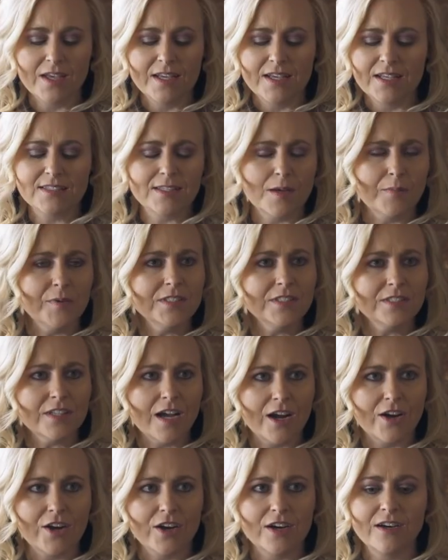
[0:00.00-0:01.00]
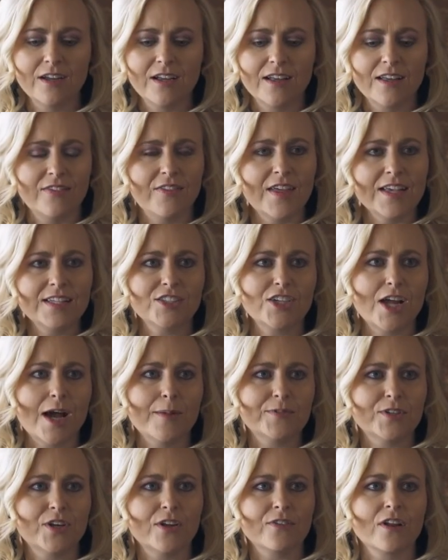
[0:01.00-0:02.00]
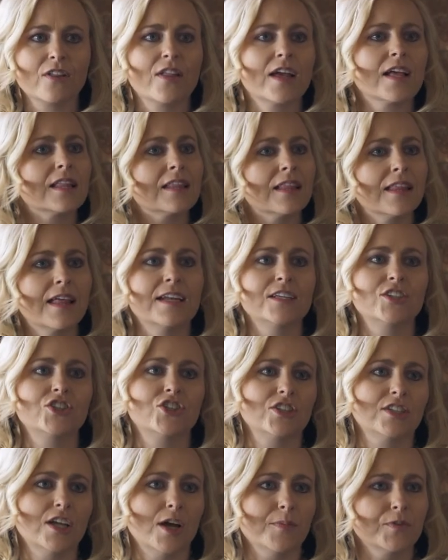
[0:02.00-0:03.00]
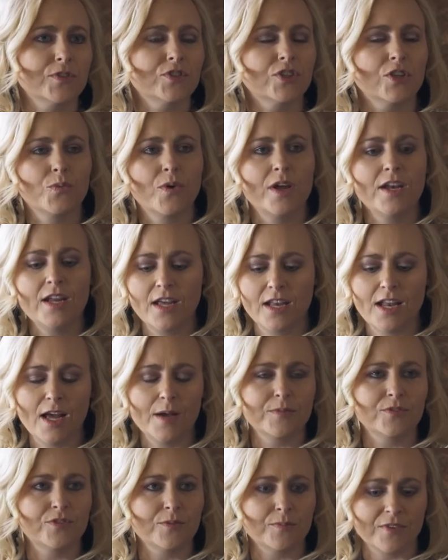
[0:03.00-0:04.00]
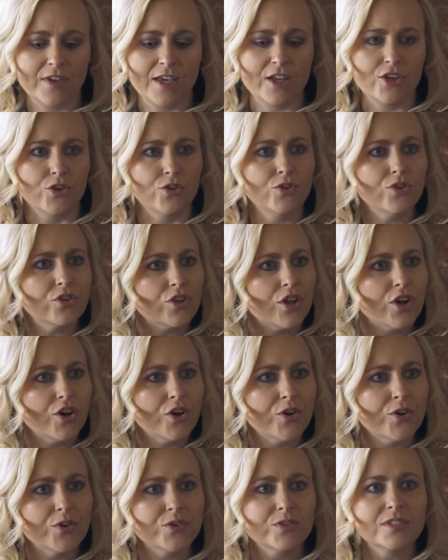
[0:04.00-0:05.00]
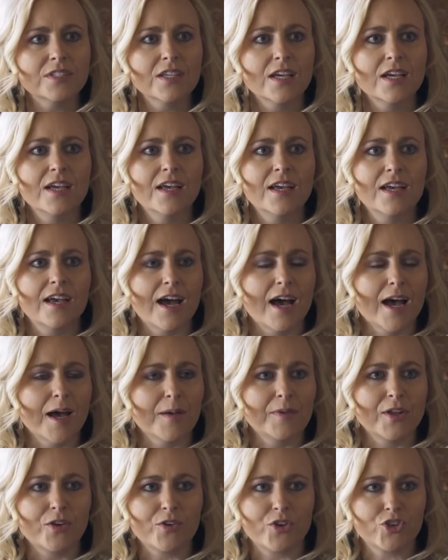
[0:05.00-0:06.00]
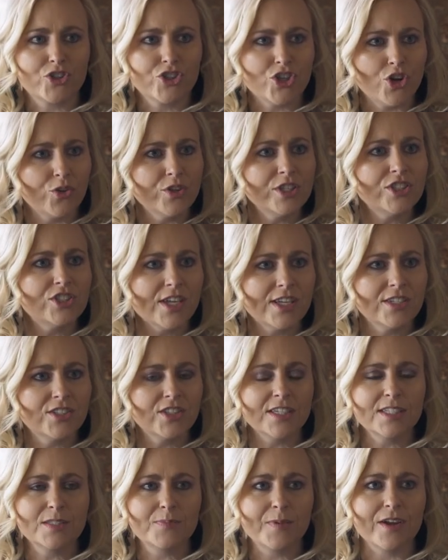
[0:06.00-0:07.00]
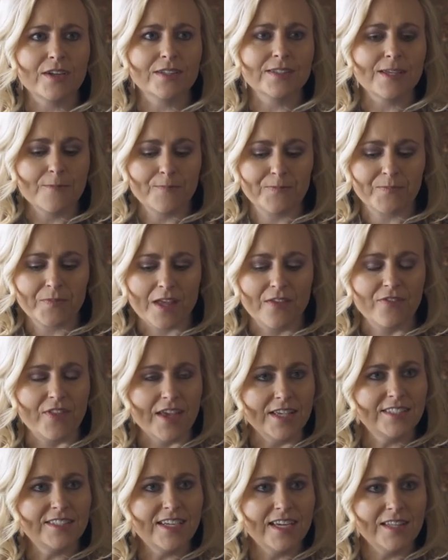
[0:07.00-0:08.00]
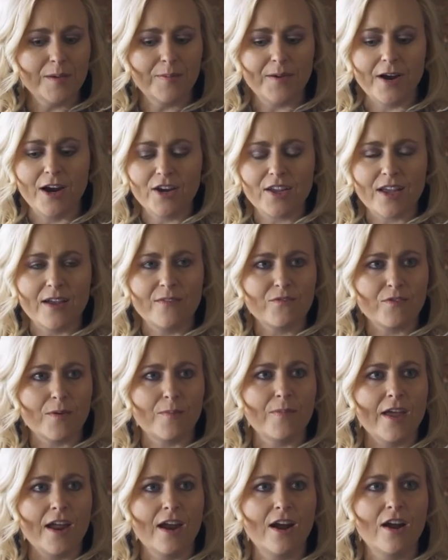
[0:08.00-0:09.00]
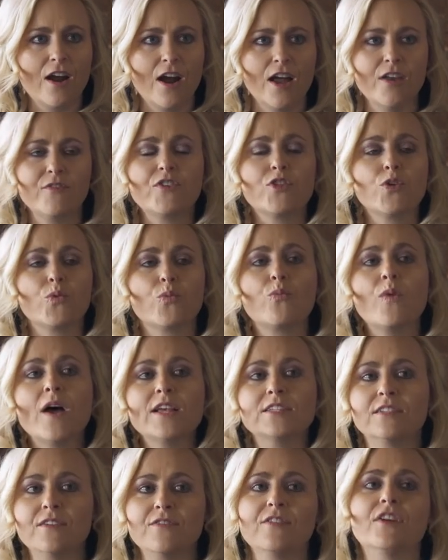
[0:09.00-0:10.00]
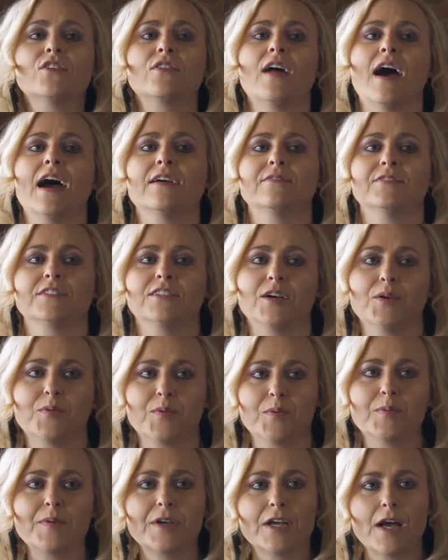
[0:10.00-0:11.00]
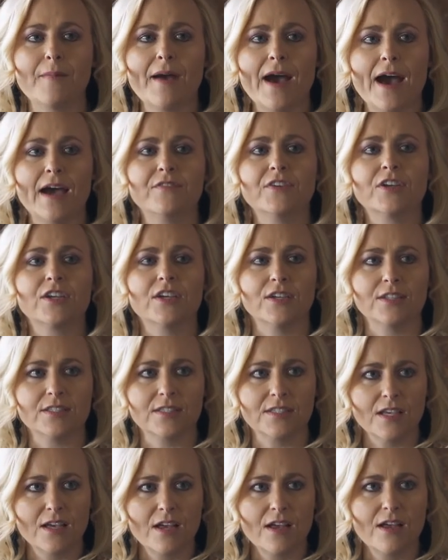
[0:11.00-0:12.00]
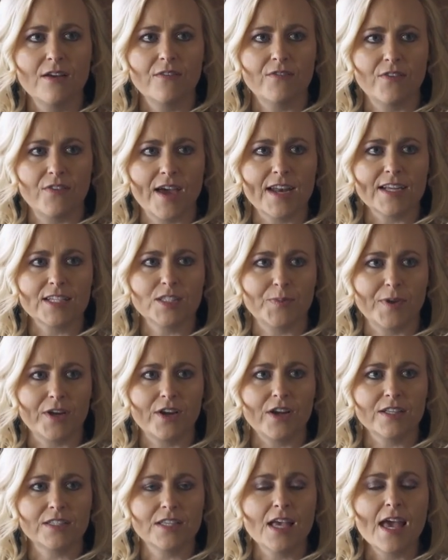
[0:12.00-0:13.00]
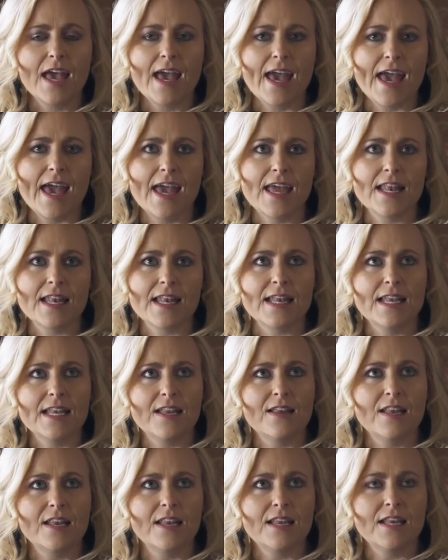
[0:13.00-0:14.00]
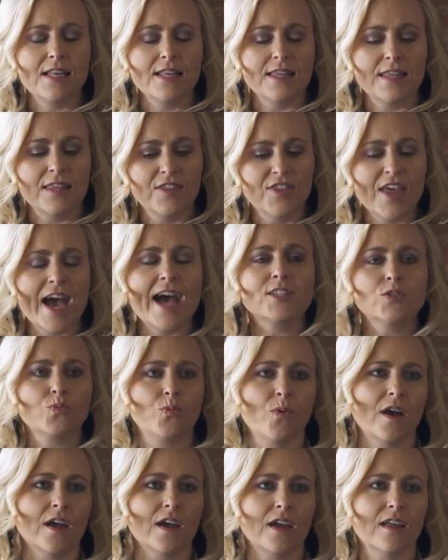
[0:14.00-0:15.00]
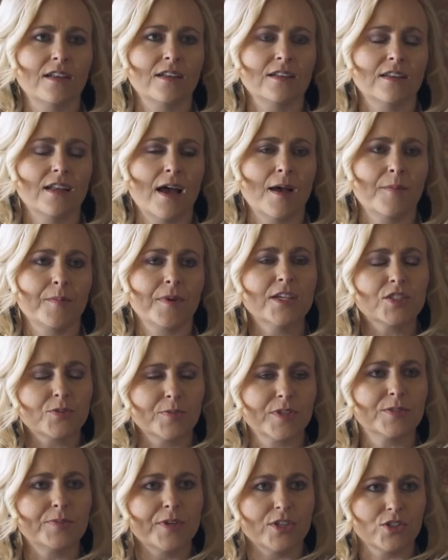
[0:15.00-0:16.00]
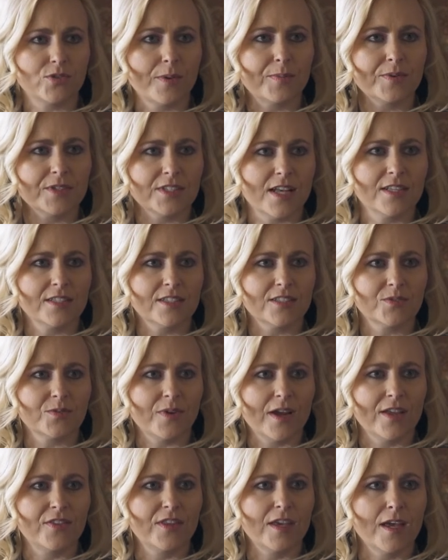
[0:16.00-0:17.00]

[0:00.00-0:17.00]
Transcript: Someone saw her. They stopped her and they're like, let us just help you. So they went in, helped get new clothes, um, you know, totally change the experience. They stay in the park, and from there on, for the rest of their lives, they will become advocates for that experience. And forever. That's what um, customer experience represents, right? Yeah.